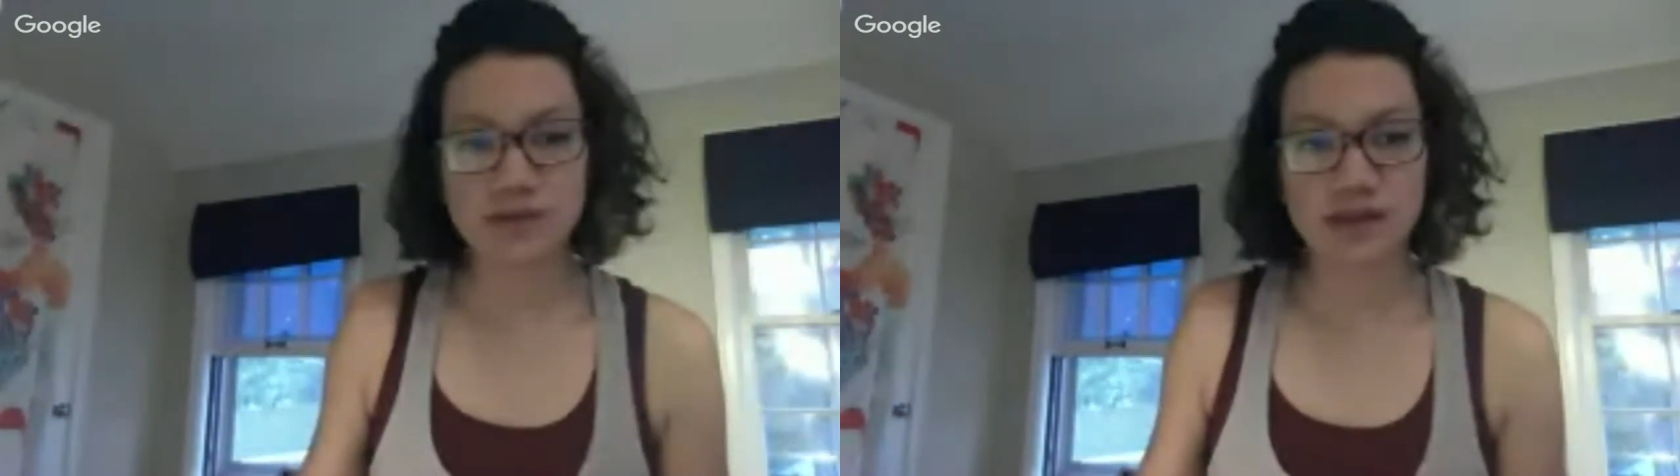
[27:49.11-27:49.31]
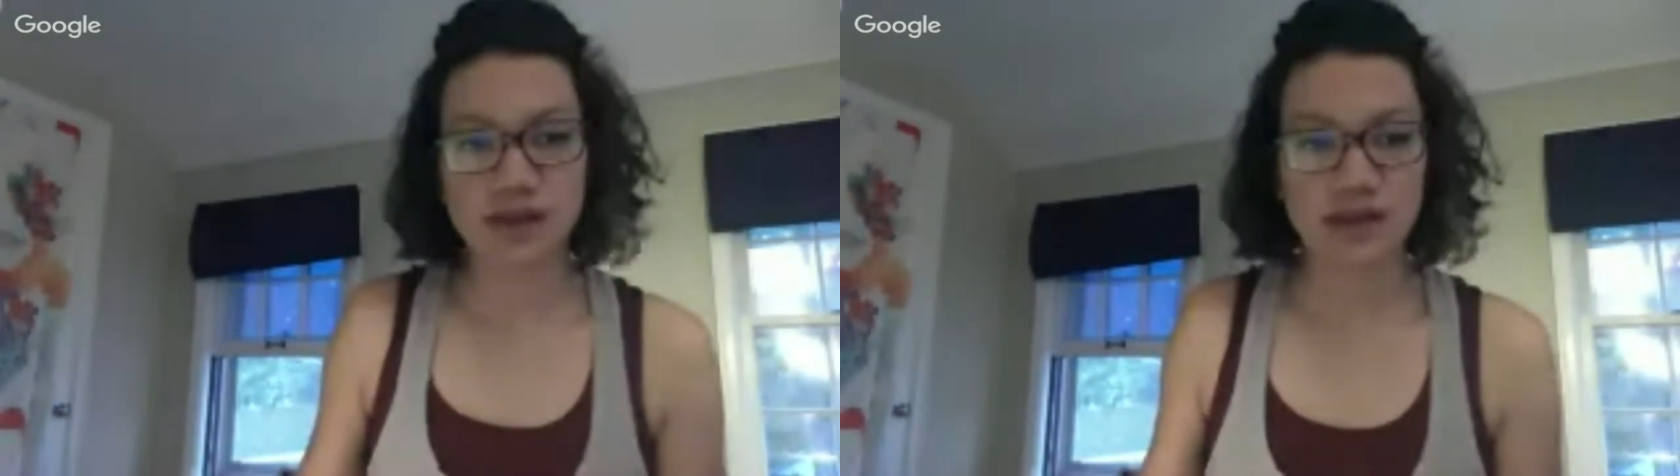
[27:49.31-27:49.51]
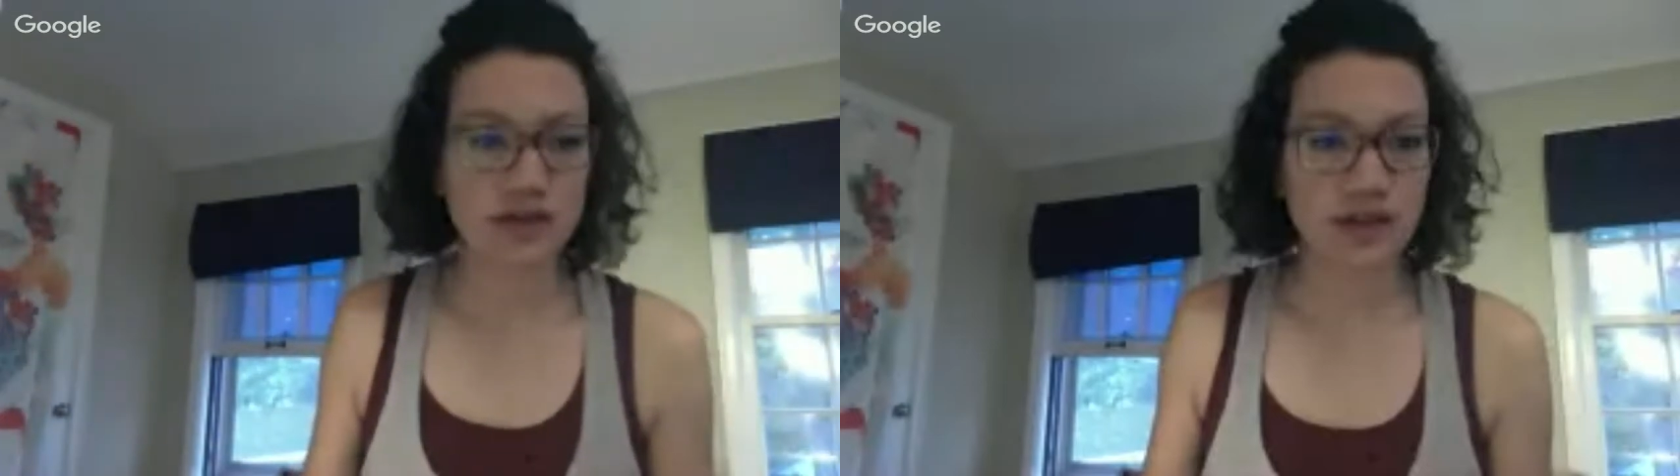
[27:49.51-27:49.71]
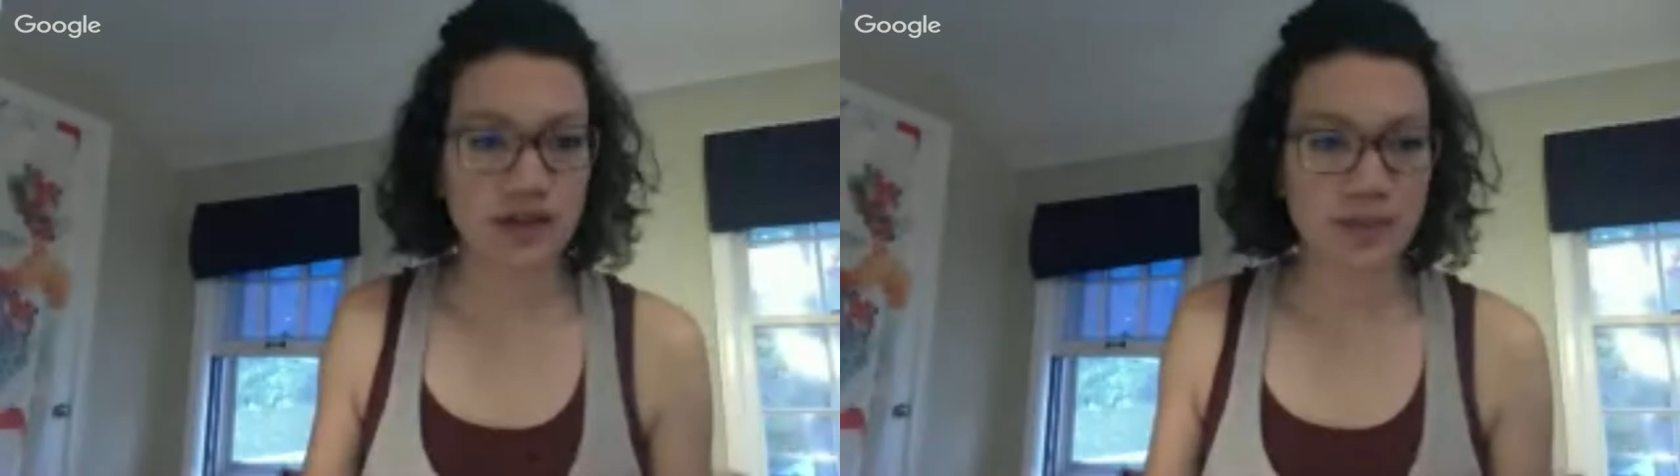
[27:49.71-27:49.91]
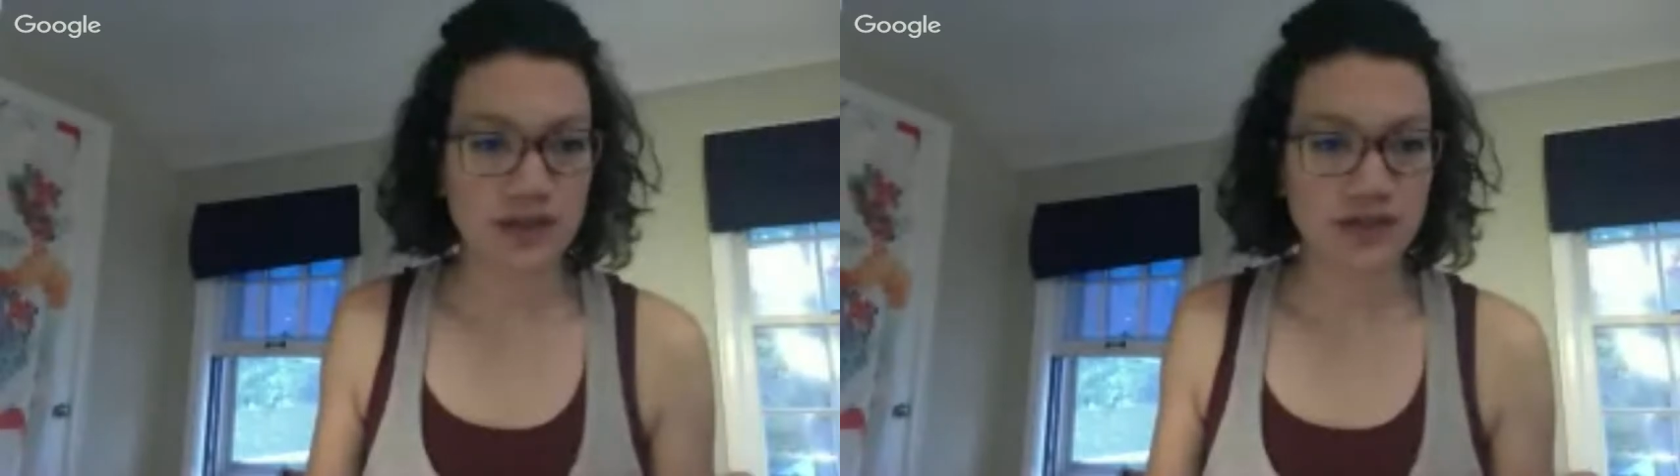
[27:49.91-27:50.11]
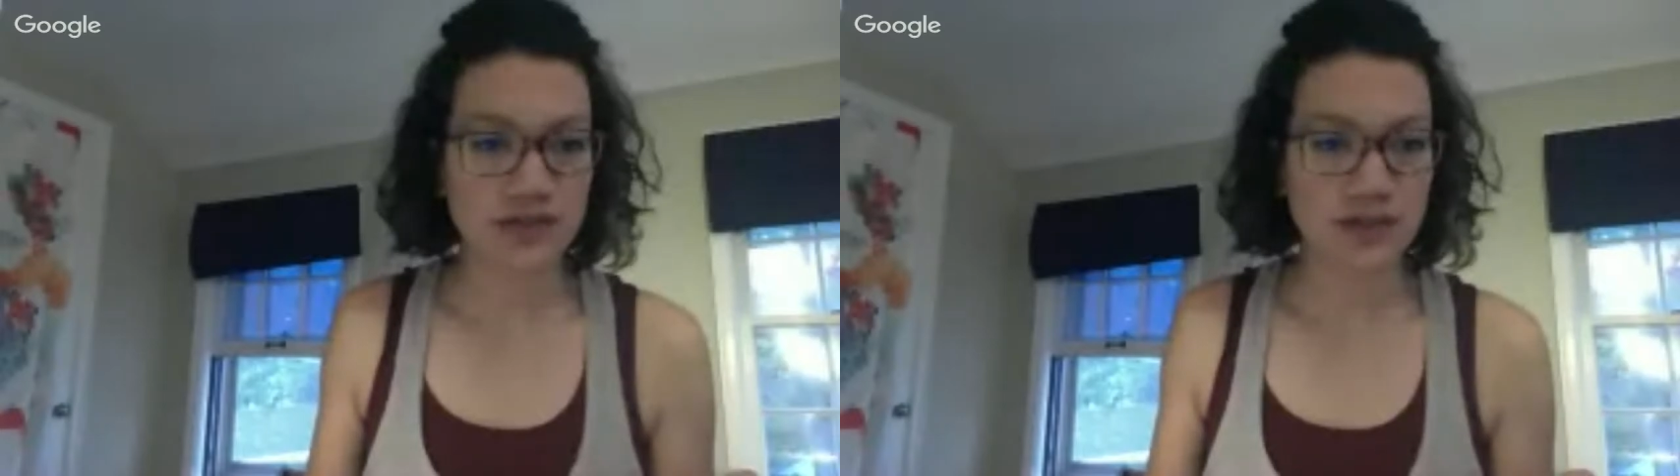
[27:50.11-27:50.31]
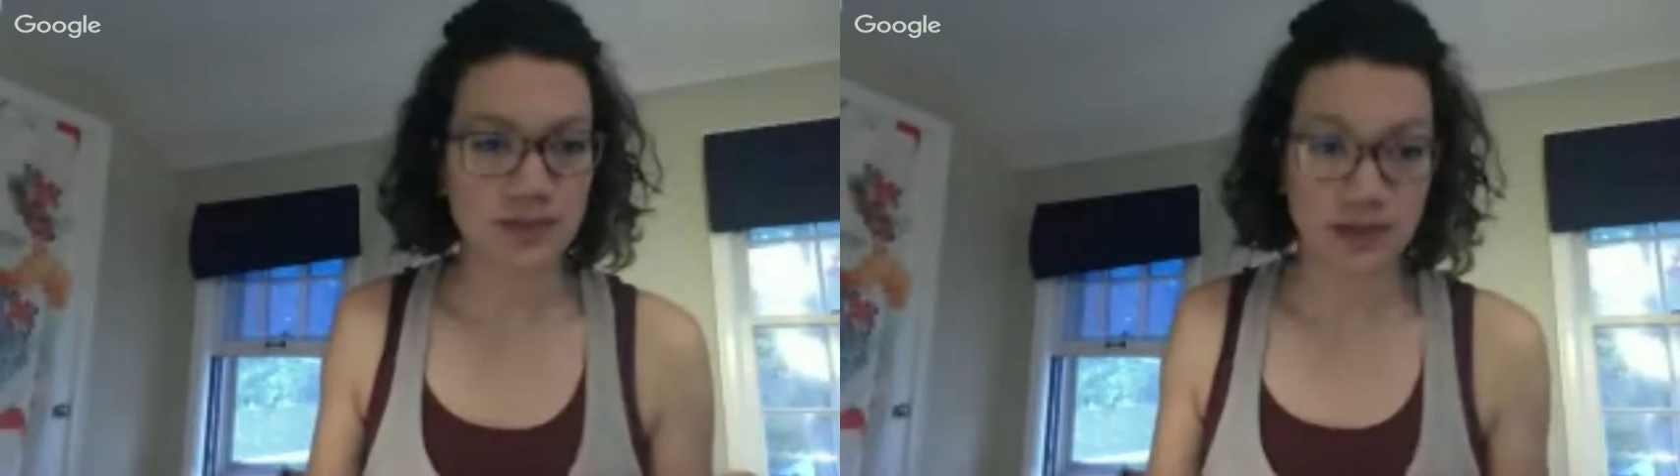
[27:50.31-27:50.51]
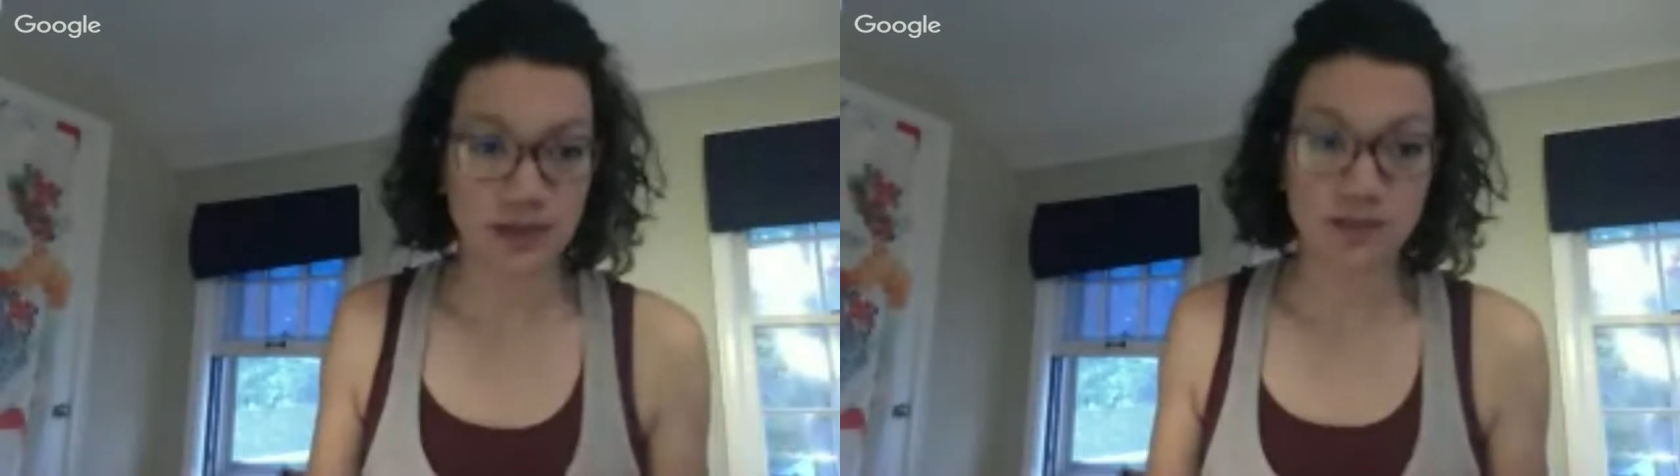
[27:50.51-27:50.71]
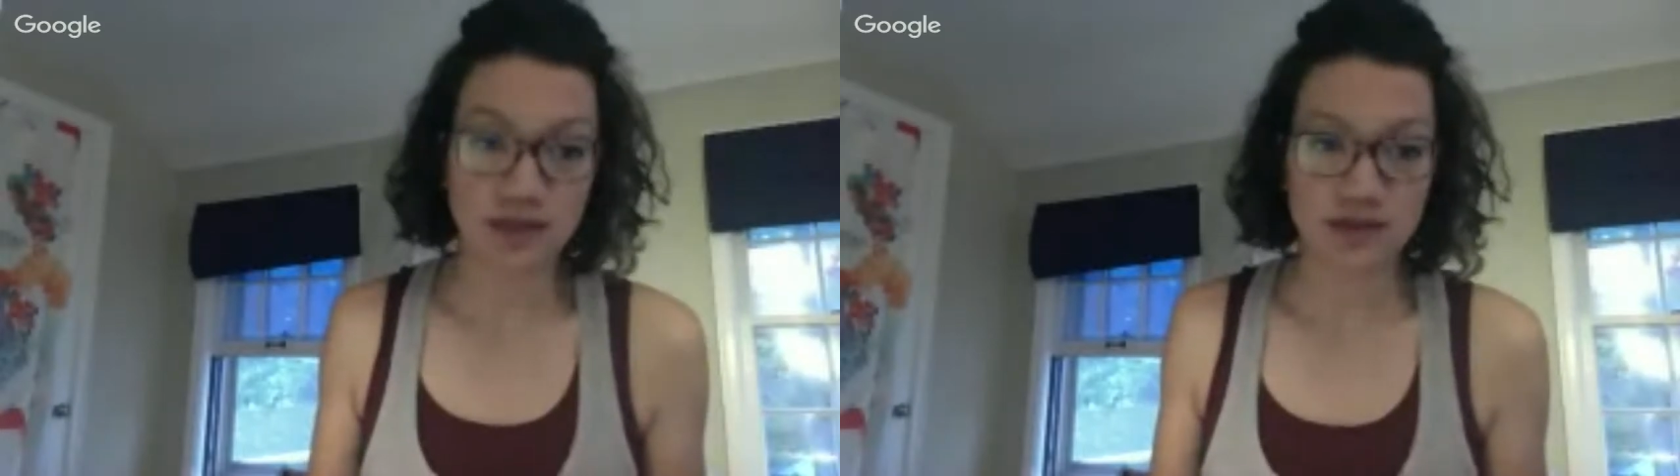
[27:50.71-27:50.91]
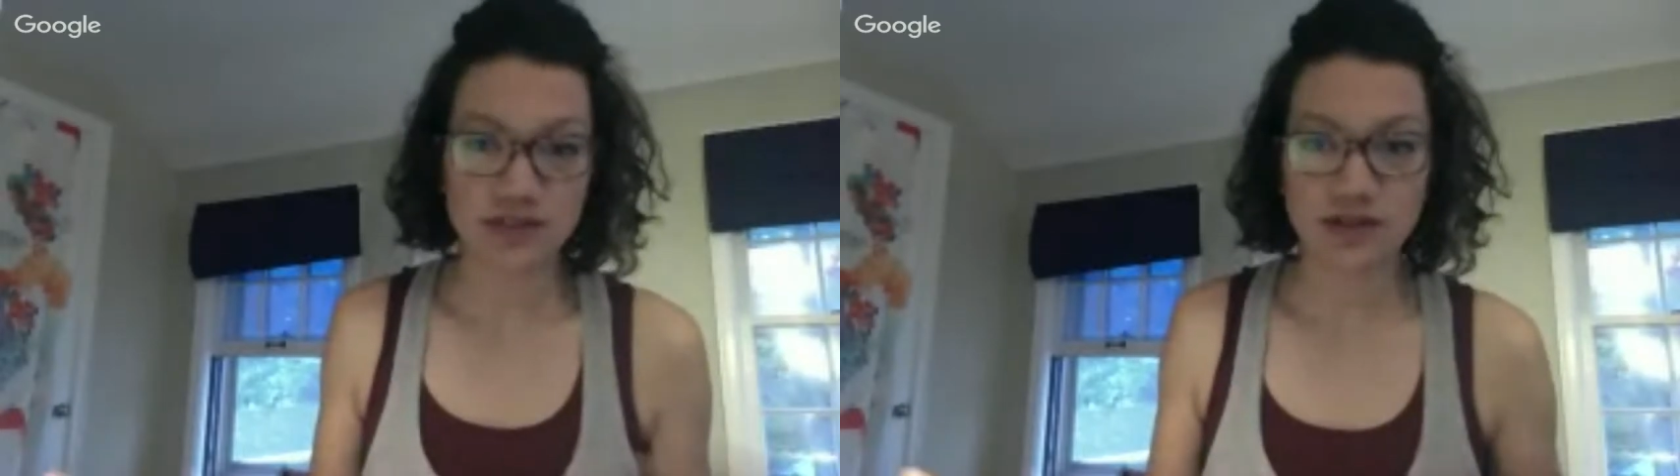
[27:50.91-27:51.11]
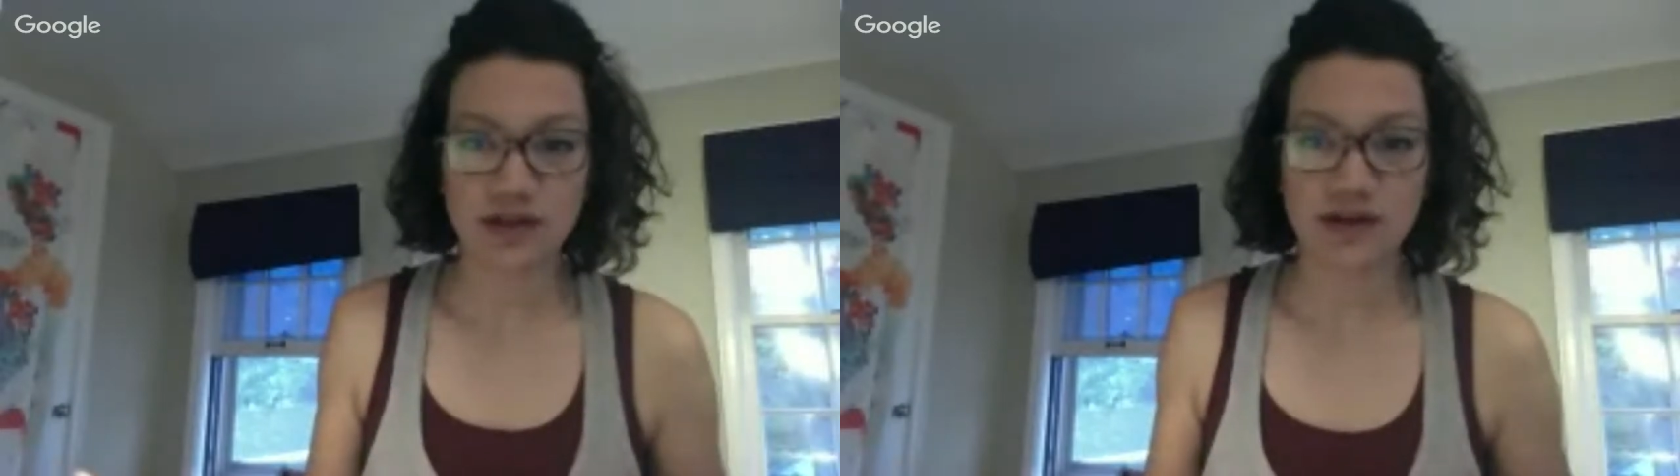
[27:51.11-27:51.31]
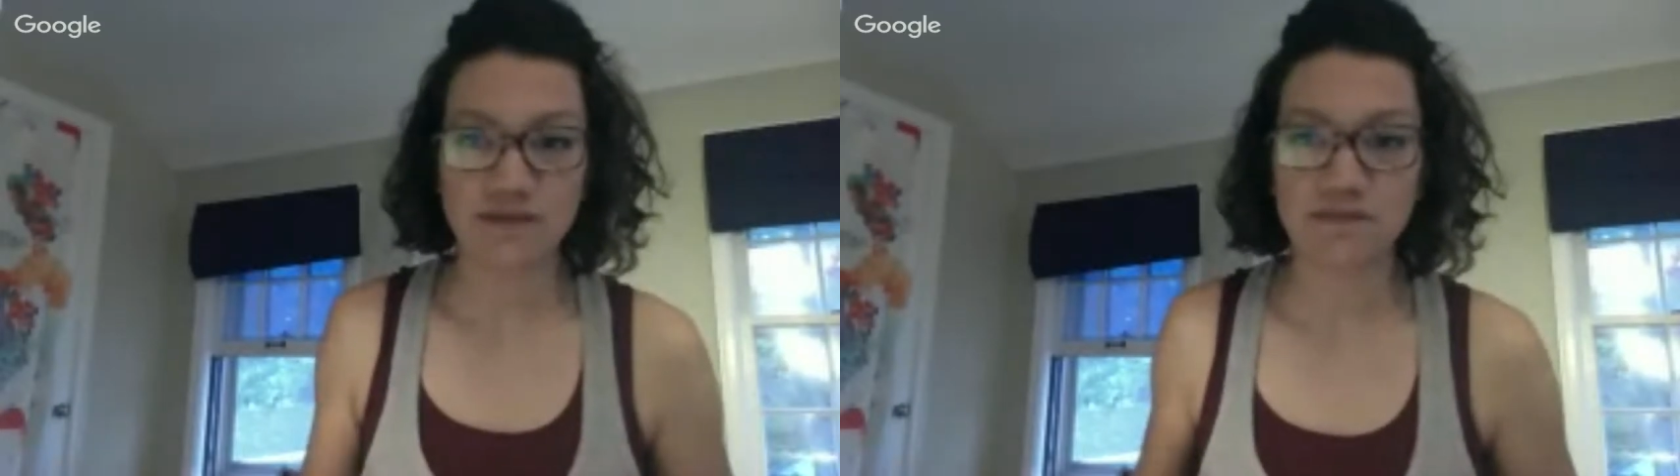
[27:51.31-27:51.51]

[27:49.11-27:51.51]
like acrylic paint or something, but they're still there.